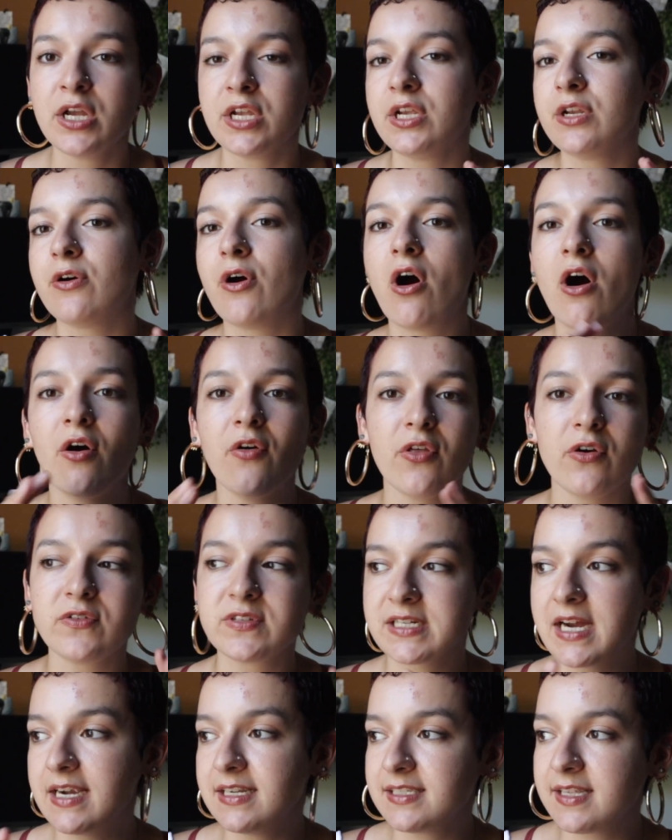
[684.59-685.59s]
You know, all
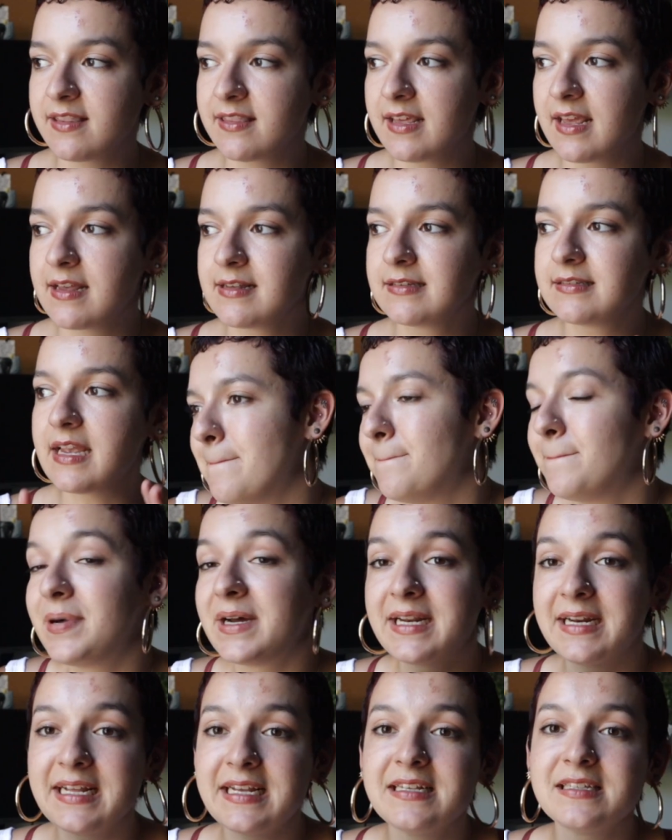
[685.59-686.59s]
those kinds of things.
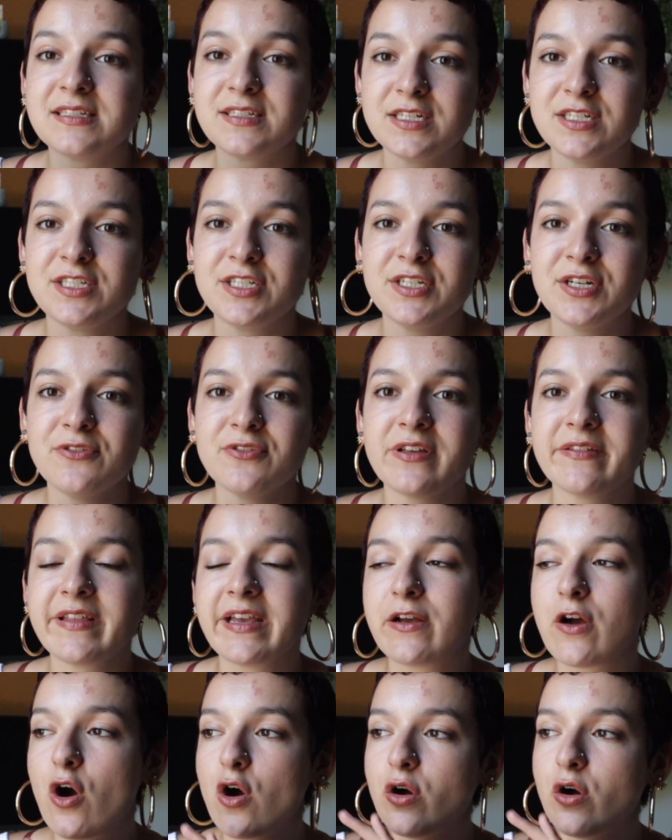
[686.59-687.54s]
But it is good to know that like